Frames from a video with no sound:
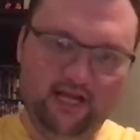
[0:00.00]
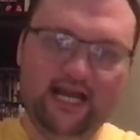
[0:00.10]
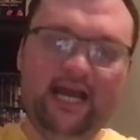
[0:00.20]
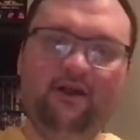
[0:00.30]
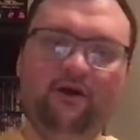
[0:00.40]

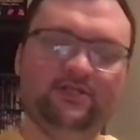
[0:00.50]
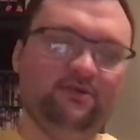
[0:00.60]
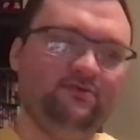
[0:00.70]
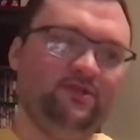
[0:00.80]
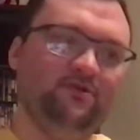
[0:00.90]
and also
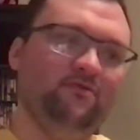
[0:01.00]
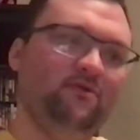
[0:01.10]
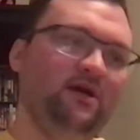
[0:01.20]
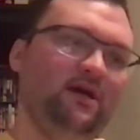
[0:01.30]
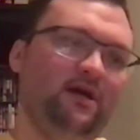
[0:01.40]
too,
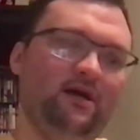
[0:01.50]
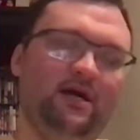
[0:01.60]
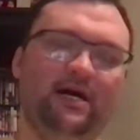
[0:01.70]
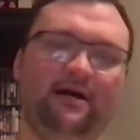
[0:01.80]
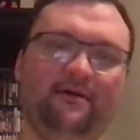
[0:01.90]

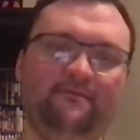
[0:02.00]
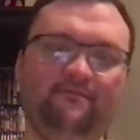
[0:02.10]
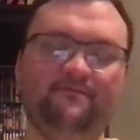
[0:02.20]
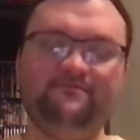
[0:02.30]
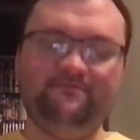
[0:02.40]
um,